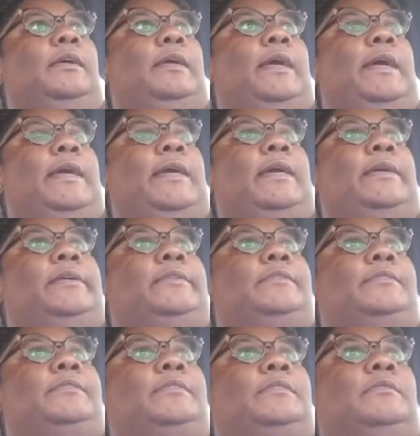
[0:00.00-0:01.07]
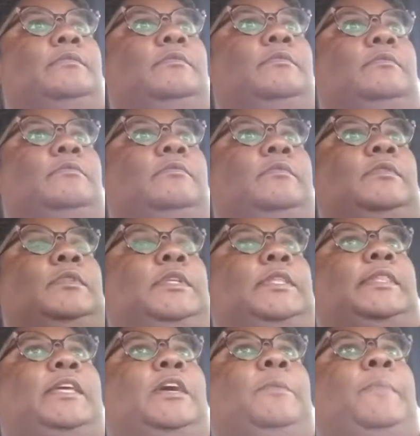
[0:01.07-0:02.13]
And the
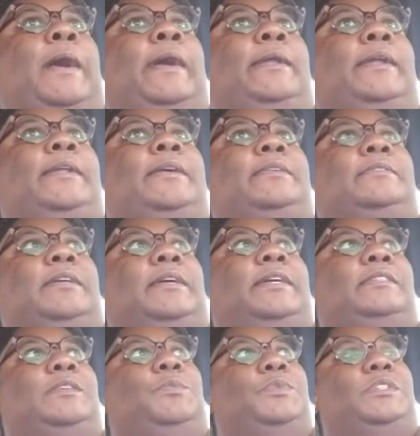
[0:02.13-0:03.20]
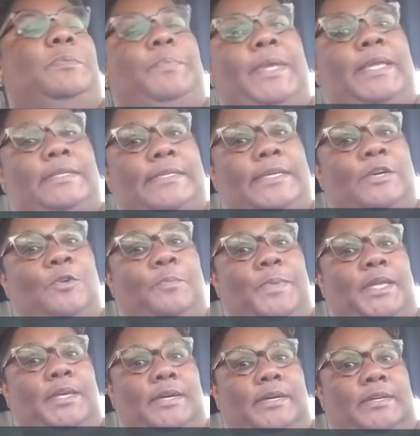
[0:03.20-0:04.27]
thing about it is, I guess it was a big deal
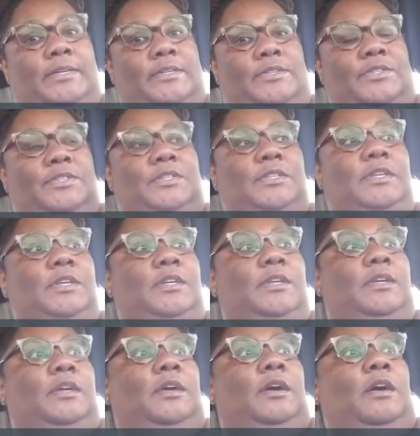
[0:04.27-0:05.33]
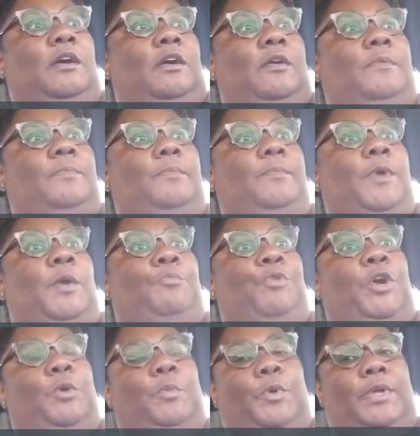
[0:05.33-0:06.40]
because
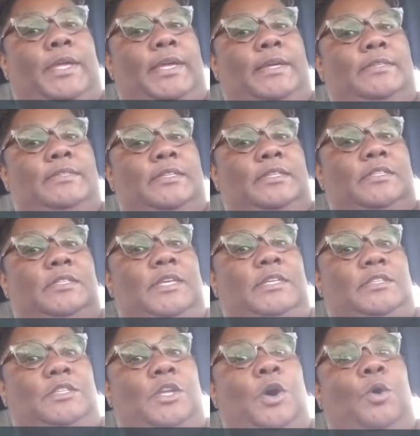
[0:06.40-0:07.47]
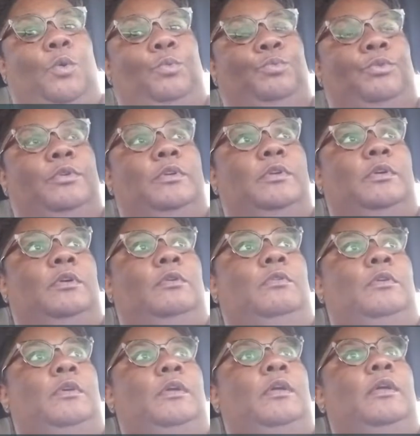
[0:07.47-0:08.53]
Unbreakable Kicks is known
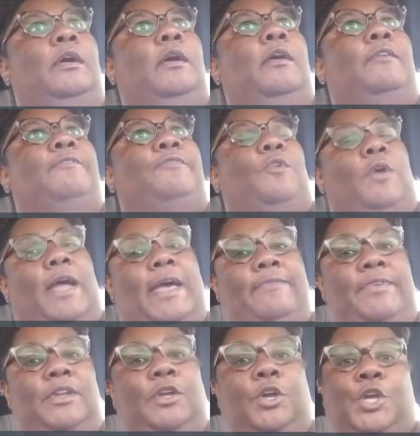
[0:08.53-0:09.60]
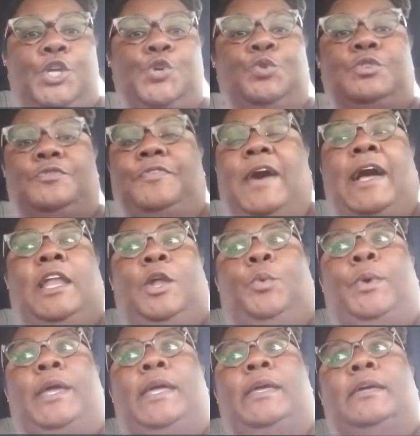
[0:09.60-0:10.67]
for having a huge
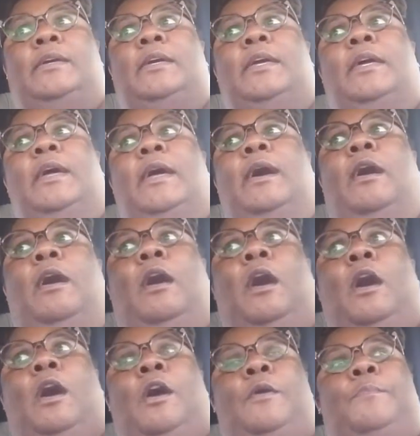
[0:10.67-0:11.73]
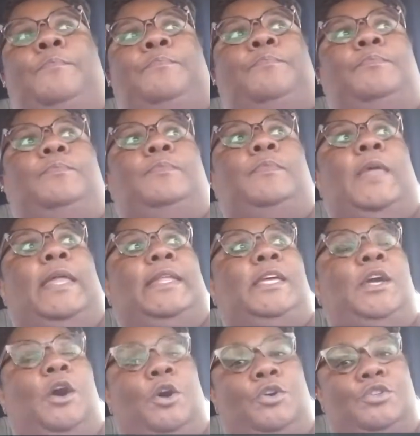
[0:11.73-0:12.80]
following, and
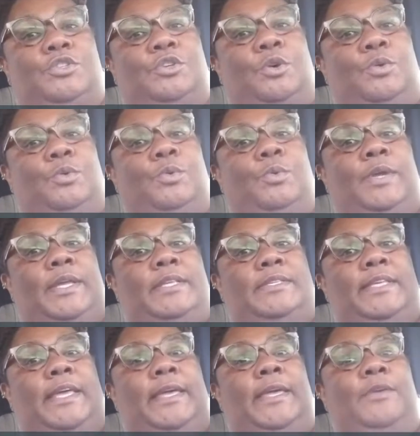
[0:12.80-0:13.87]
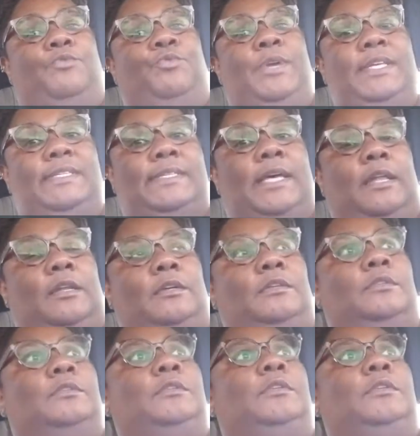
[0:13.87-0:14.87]
he also is a reseller.